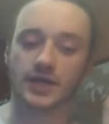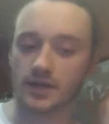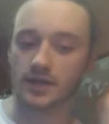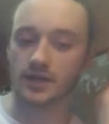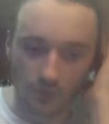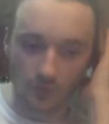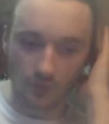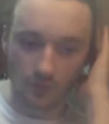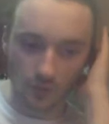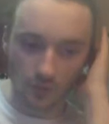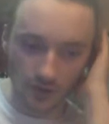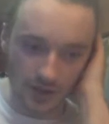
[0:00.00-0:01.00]
I
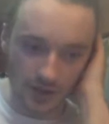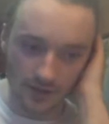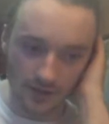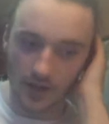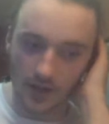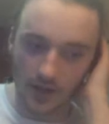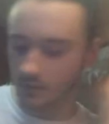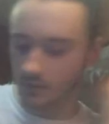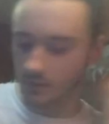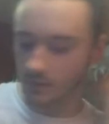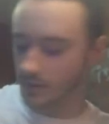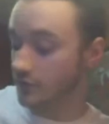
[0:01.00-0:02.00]
first
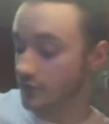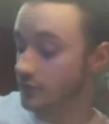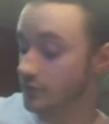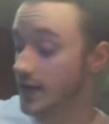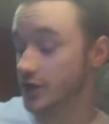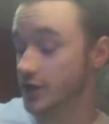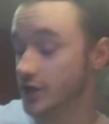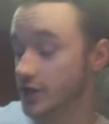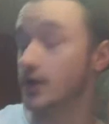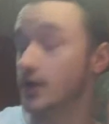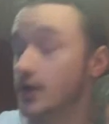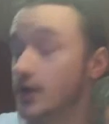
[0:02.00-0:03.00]
had the idea,